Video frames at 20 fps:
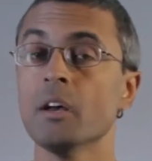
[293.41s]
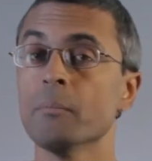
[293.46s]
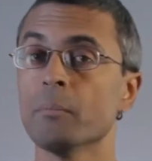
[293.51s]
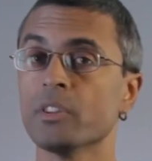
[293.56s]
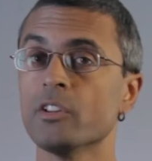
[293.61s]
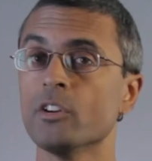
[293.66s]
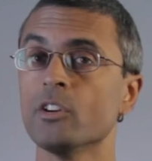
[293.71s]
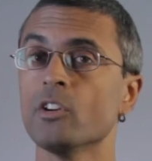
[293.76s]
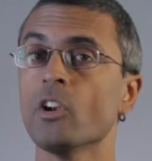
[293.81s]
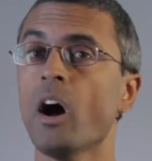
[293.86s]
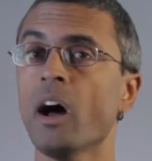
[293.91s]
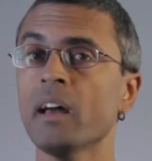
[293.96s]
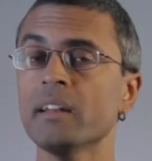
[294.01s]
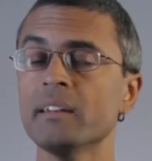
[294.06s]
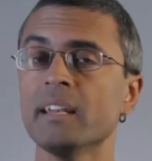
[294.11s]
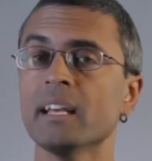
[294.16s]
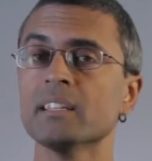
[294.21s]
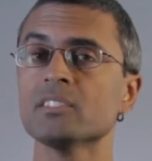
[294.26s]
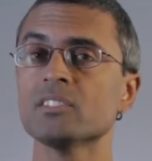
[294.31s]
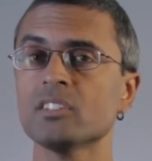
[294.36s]
But they're
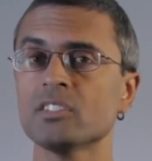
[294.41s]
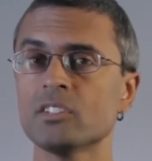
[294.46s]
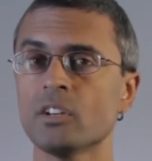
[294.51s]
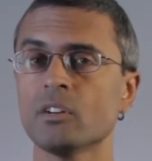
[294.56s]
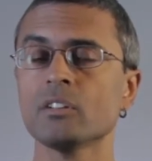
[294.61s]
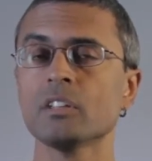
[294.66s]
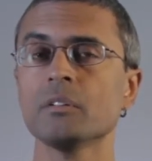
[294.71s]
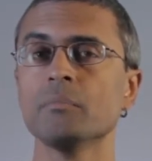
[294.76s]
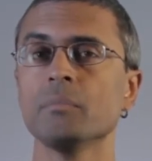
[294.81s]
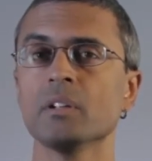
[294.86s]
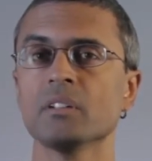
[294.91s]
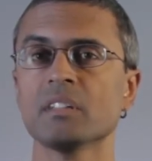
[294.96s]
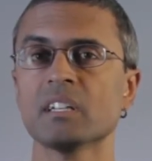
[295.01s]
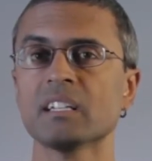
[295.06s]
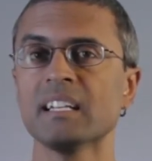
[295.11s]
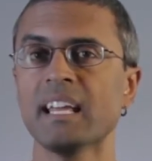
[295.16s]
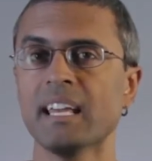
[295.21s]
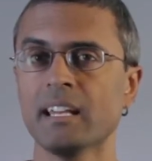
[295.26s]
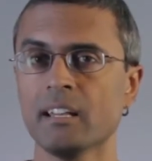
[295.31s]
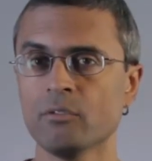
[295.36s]
not necessarily
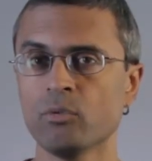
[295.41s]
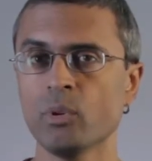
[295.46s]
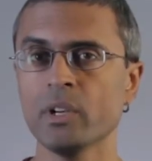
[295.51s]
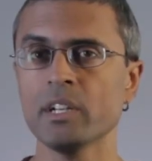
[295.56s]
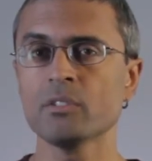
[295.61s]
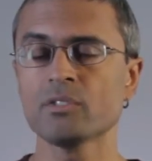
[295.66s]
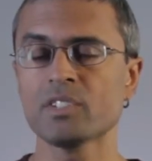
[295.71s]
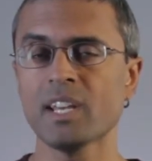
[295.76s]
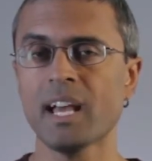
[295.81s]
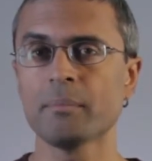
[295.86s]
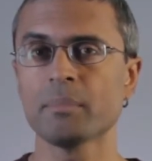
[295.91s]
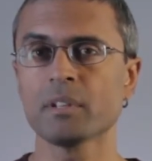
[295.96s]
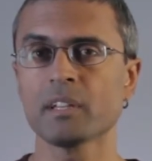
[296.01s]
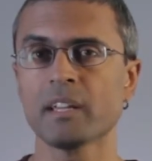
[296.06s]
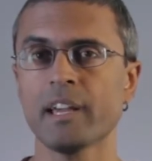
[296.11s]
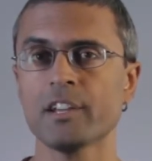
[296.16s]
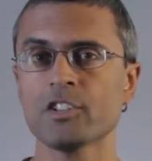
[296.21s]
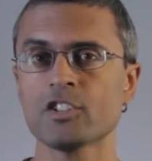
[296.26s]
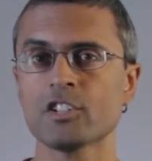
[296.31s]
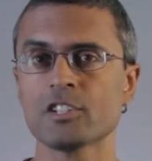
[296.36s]
building native Windows
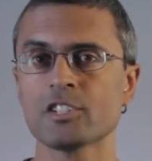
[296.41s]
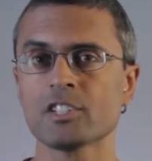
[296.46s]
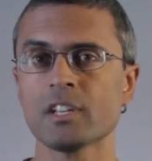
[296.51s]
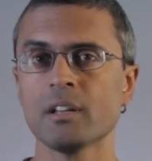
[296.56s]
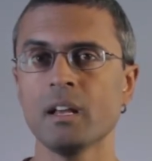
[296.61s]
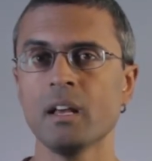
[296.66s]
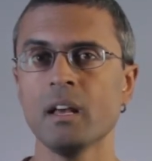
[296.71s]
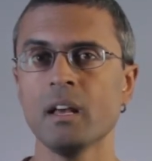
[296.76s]
applications.